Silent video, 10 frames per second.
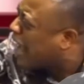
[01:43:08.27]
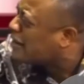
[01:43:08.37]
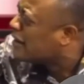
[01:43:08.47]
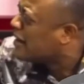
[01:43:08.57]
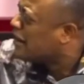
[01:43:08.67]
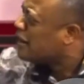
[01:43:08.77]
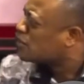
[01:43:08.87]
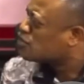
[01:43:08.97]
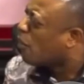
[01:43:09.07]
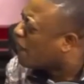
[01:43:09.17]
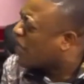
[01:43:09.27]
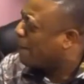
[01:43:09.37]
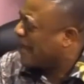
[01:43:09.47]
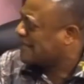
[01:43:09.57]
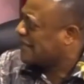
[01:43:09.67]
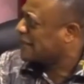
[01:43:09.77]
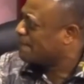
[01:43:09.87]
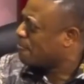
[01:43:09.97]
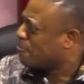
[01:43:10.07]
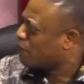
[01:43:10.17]
can some of the pastors
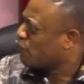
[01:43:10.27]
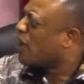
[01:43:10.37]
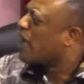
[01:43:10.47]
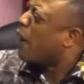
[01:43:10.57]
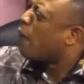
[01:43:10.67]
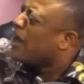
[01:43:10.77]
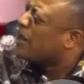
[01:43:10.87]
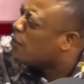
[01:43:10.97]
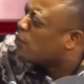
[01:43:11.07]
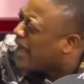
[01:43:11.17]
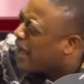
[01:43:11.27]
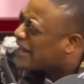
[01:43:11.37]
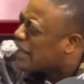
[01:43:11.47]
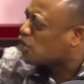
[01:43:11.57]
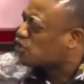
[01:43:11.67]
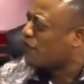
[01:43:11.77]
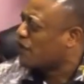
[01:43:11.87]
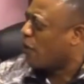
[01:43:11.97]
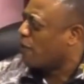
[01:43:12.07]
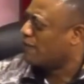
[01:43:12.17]
where are the source of
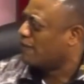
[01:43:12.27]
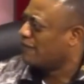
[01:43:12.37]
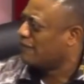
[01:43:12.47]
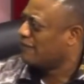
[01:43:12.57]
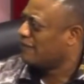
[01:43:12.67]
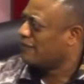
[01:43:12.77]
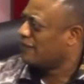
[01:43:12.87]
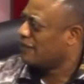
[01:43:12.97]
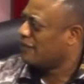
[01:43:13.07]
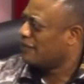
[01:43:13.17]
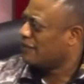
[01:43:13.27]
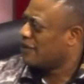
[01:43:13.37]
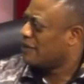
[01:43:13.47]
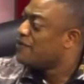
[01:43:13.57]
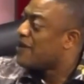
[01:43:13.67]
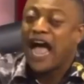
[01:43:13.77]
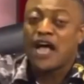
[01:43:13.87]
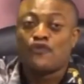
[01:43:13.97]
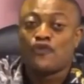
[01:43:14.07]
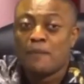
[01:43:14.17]
income? Many
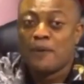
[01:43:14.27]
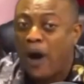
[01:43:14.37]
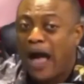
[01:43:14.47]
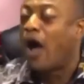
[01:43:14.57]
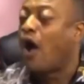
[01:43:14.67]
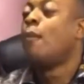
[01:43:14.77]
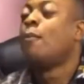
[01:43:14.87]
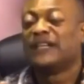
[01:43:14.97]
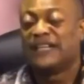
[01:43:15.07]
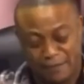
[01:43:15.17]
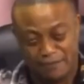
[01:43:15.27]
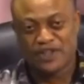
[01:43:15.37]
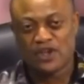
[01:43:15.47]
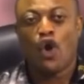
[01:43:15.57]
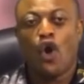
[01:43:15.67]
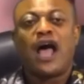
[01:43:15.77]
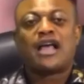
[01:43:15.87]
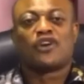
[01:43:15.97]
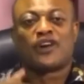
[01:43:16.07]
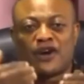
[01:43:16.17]
are so for the beware on Monday
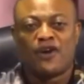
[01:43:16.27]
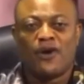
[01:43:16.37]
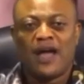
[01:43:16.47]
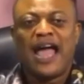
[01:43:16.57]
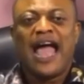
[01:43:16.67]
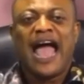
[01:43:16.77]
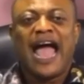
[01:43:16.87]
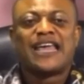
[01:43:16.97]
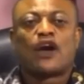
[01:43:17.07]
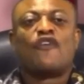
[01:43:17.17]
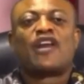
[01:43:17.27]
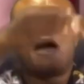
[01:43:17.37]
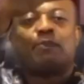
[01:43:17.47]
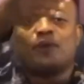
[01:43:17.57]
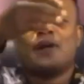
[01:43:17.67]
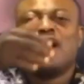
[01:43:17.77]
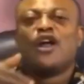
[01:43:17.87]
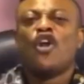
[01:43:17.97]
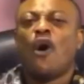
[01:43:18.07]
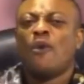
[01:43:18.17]
or sorry no I cover up.
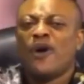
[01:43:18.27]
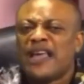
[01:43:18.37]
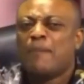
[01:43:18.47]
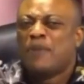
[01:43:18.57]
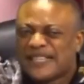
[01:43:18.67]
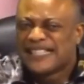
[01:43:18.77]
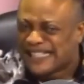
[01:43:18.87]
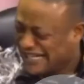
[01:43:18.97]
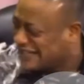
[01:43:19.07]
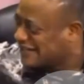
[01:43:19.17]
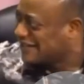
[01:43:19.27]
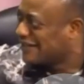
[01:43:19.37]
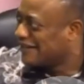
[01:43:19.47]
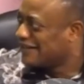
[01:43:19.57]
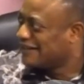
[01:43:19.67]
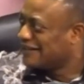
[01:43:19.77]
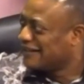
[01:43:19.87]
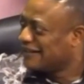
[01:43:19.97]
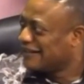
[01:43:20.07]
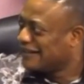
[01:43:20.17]
No more your businesses.
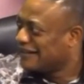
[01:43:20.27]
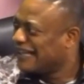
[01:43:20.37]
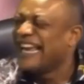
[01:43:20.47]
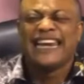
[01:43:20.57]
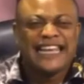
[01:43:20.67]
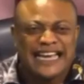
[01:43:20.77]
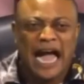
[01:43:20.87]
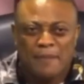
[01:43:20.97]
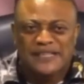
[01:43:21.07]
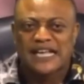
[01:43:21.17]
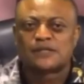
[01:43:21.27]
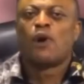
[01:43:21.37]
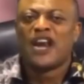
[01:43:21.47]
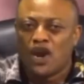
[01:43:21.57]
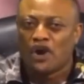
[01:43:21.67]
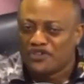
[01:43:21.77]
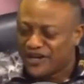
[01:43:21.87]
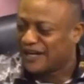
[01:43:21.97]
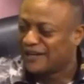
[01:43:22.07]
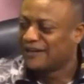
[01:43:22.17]
Illegal business, money
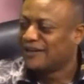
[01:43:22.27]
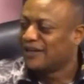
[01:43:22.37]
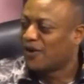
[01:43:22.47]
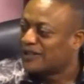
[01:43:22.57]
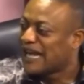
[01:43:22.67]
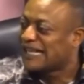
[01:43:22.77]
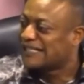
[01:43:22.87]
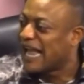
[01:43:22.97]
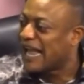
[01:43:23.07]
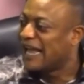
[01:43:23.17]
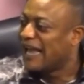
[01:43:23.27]
laundering. What do you say?